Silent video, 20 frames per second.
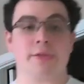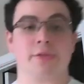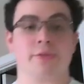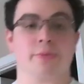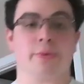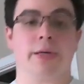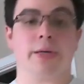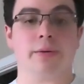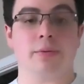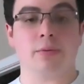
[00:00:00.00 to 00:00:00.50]
as
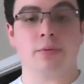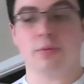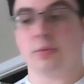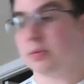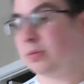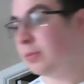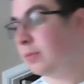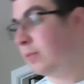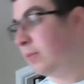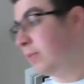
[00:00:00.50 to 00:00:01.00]
well.
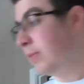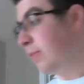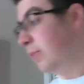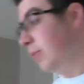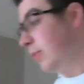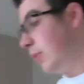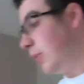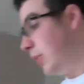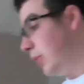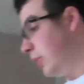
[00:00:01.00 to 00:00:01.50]

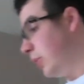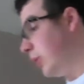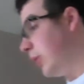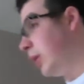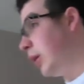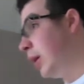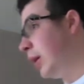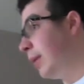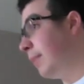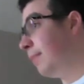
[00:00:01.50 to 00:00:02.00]

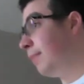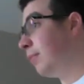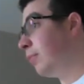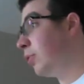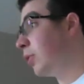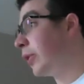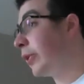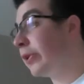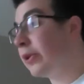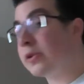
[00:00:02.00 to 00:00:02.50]

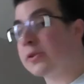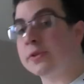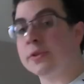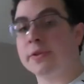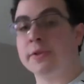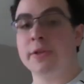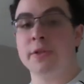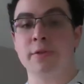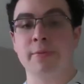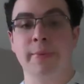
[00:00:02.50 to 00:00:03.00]
What I also
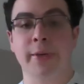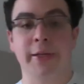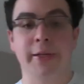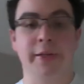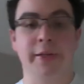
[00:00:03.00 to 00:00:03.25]
teach my